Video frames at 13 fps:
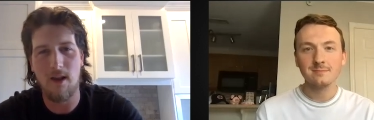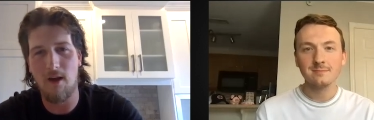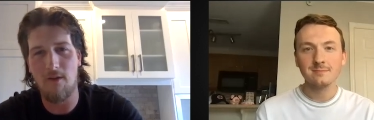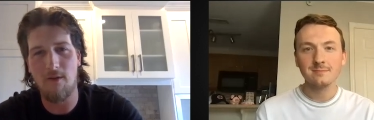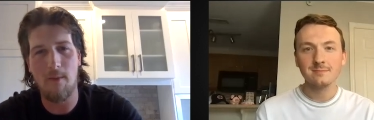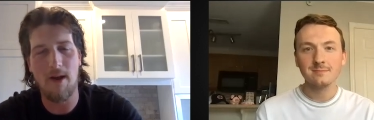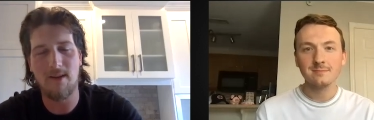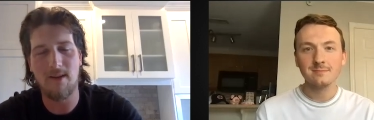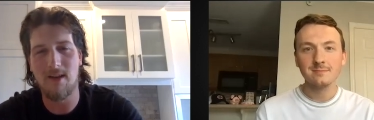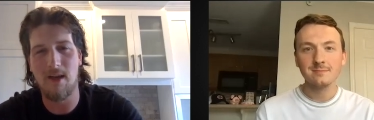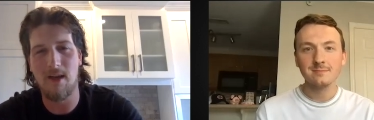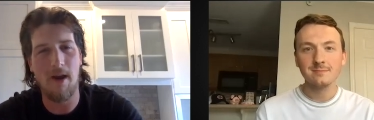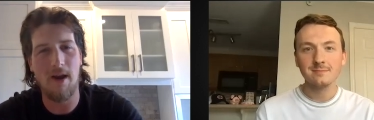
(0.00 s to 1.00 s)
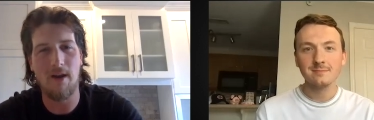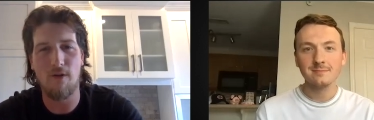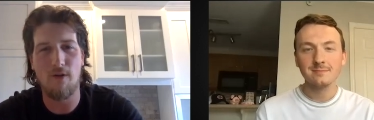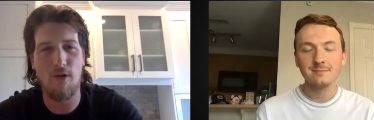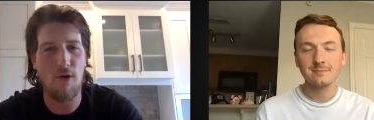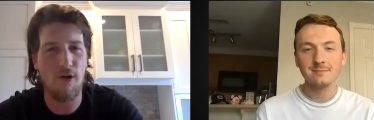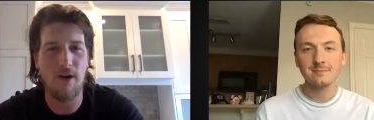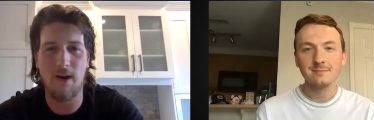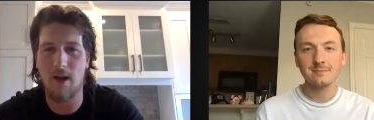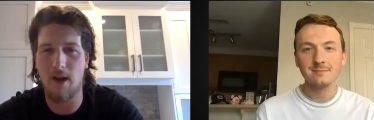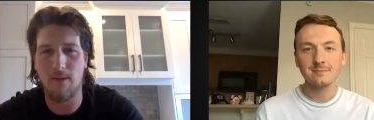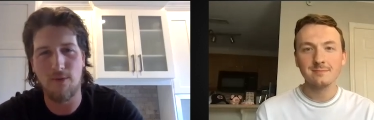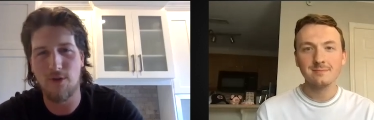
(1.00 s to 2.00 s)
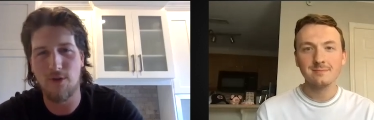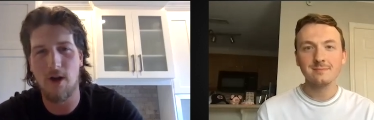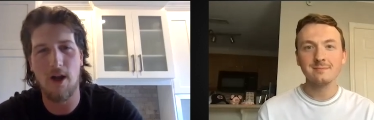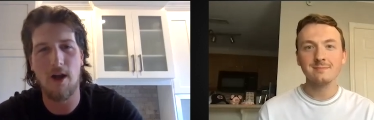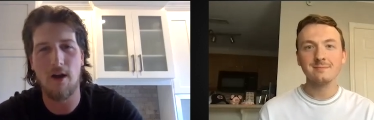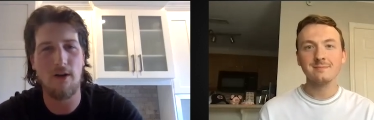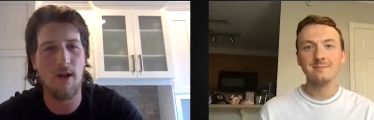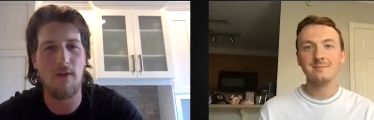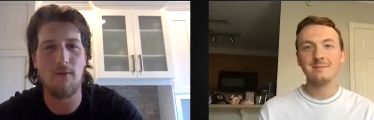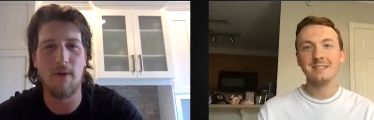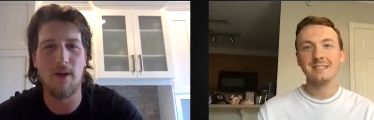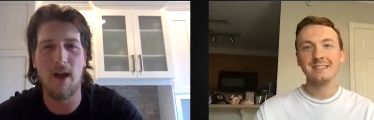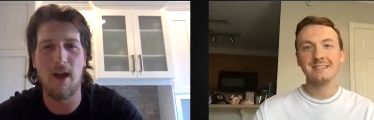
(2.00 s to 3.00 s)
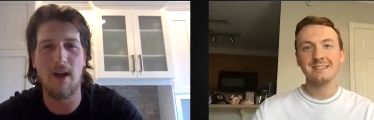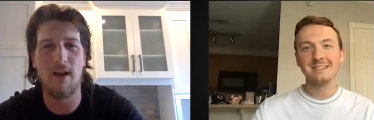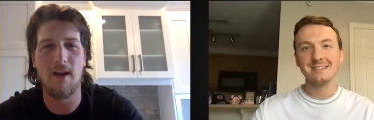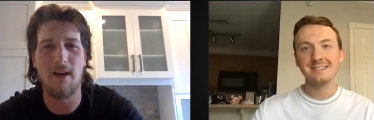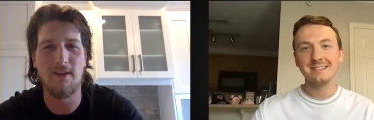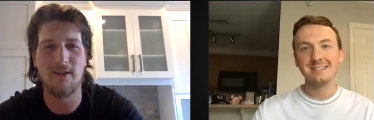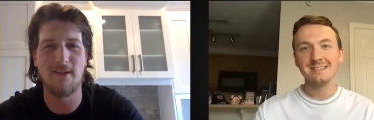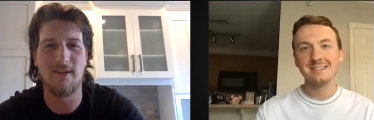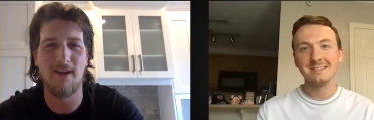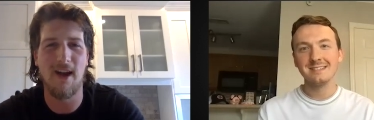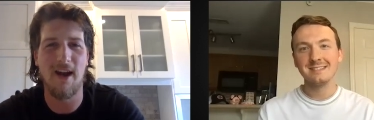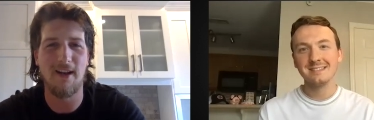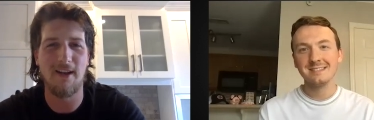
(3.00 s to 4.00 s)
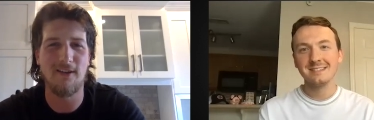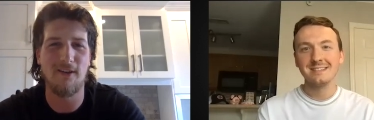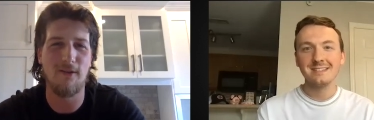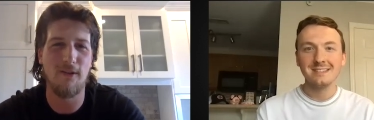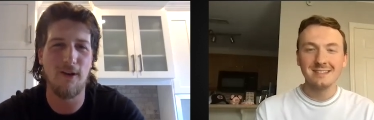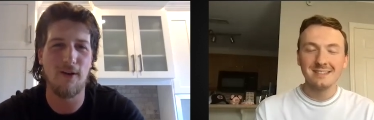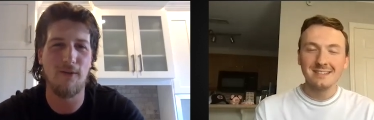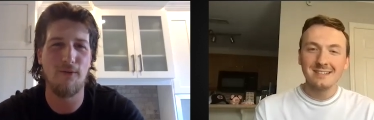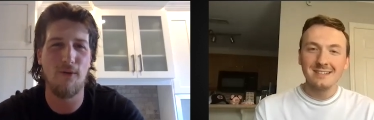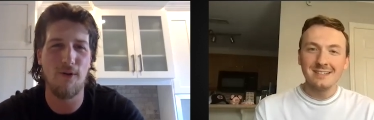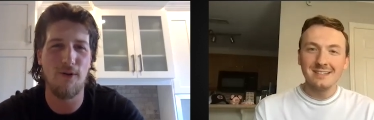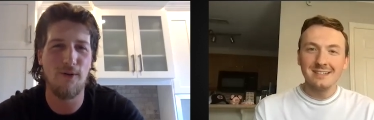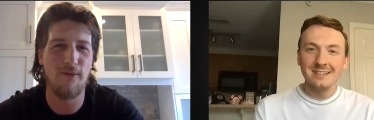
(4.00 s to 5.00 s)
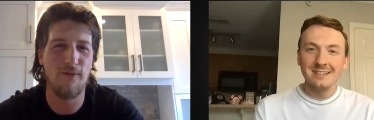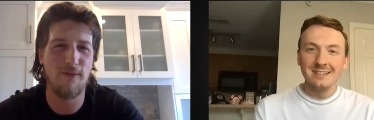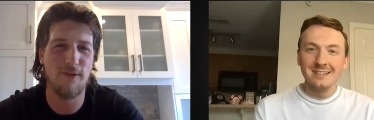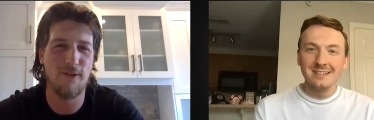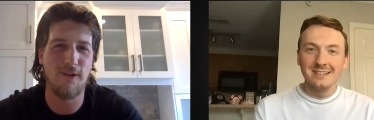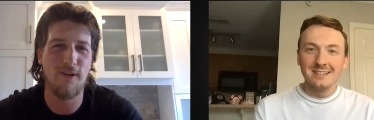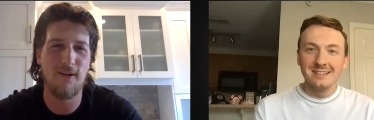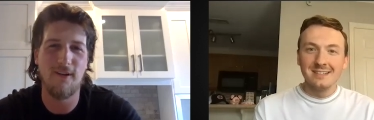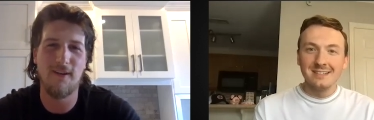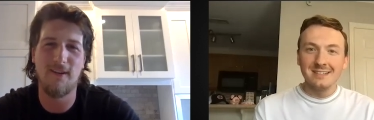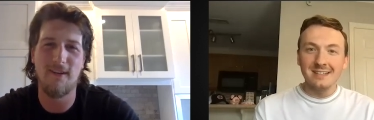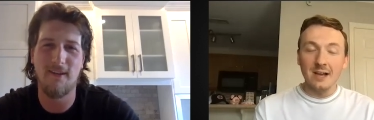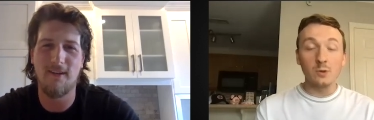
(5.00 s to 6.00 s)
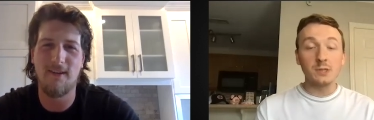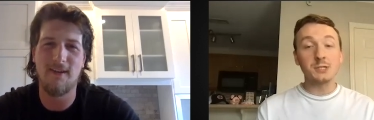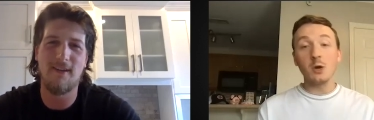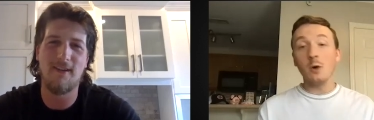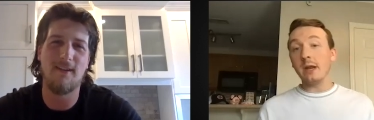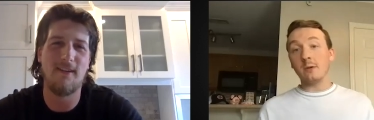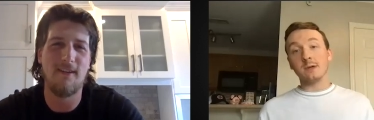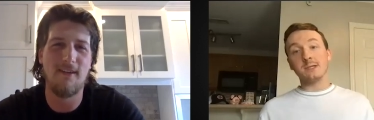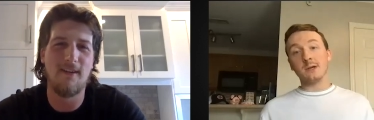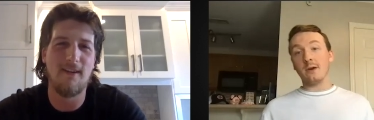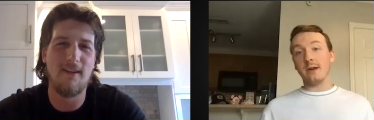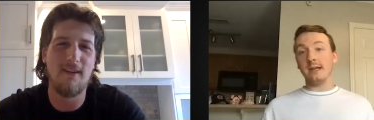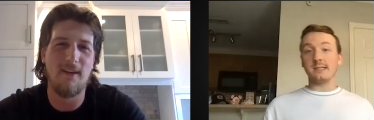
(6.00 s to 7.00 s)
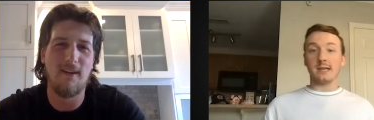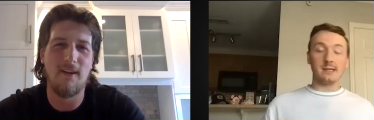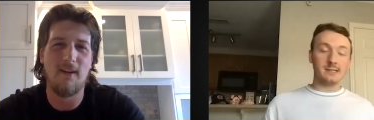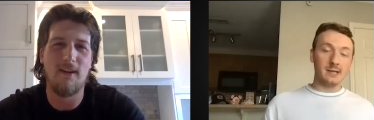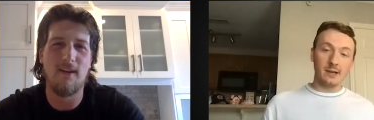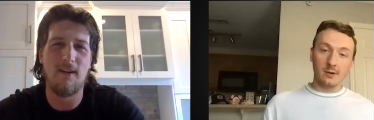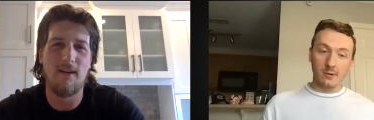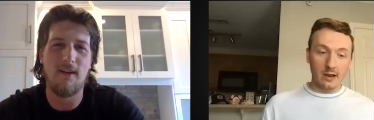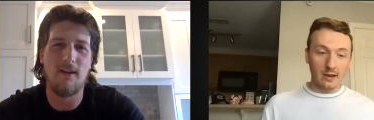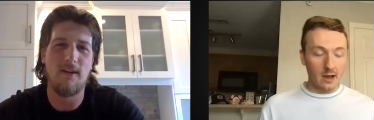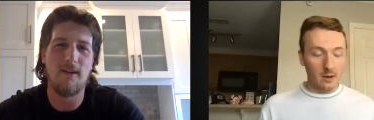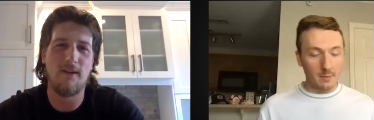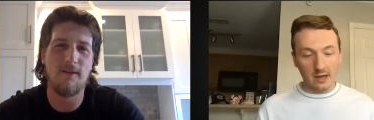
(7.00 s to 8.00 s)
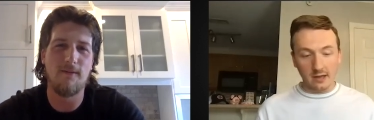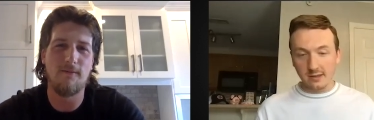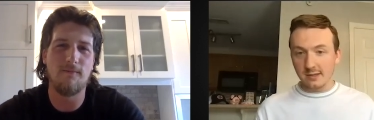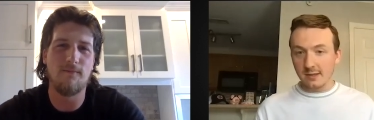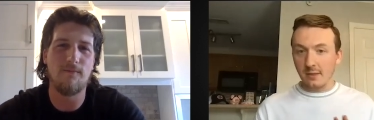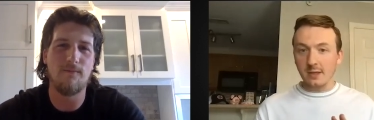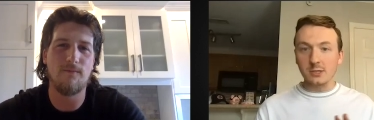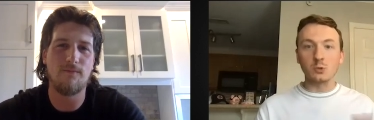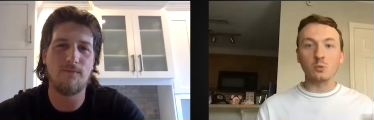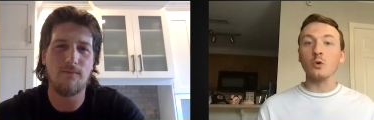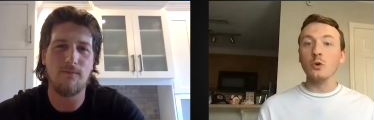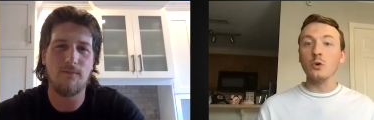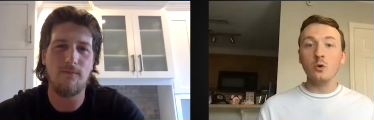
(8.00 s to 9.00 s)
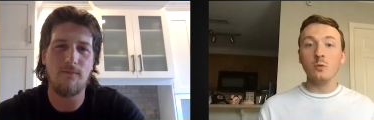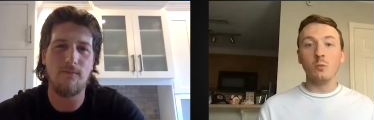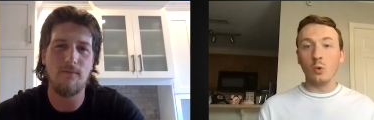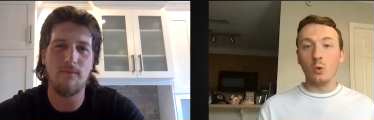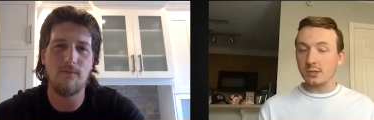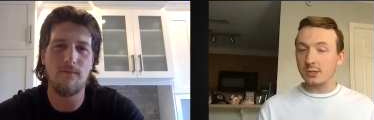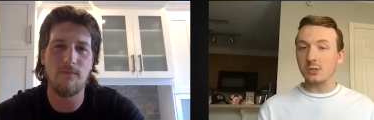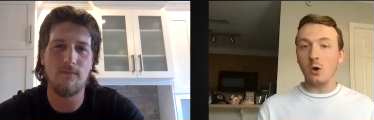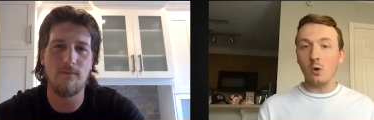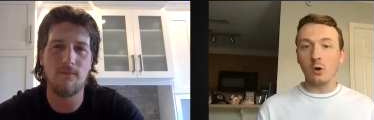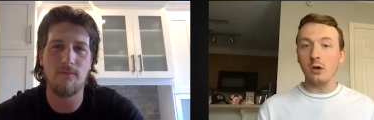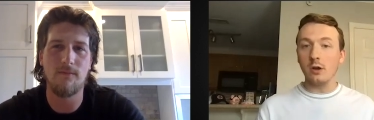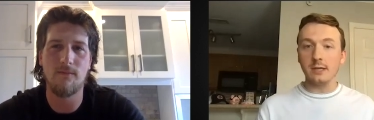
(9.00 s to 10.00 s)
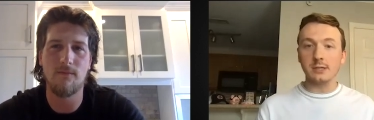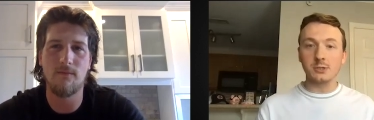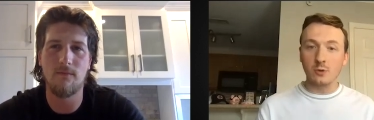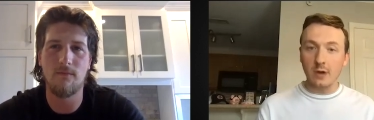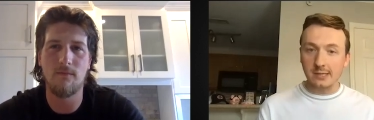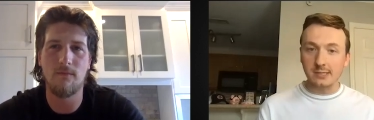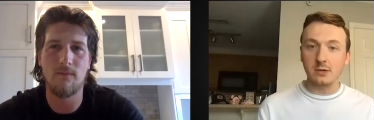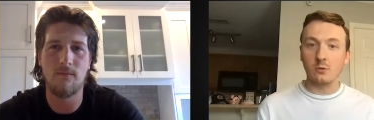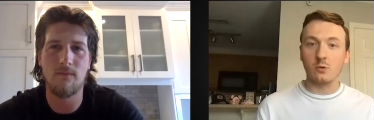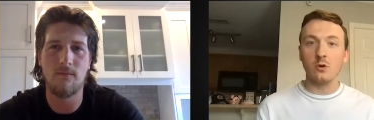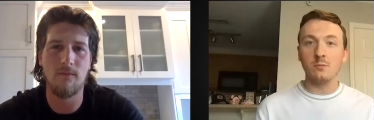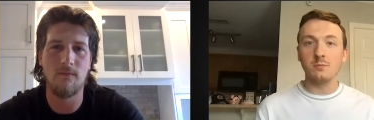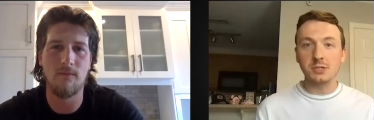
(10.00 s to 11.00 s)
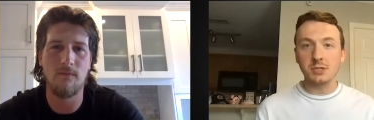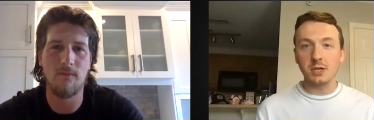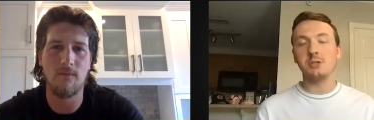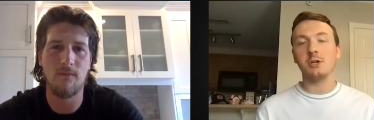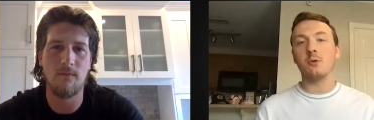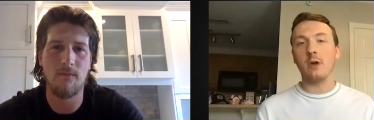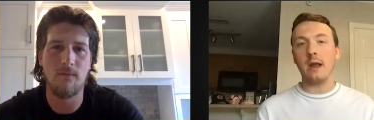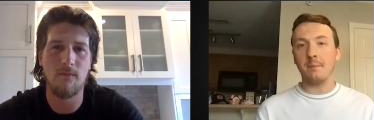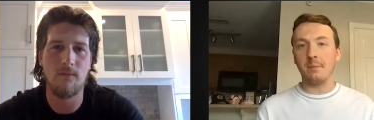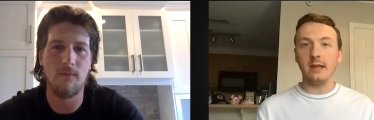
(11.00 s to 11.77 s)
Speaker 1: loved him as a teammate in Aurora, and I'm sure I'll love him again in Cincinnati. So looking forward to it for sure.
Speaker 2: And with so many returnees, I can tell you right now, man, th- this room was so good. This dressing room, such a great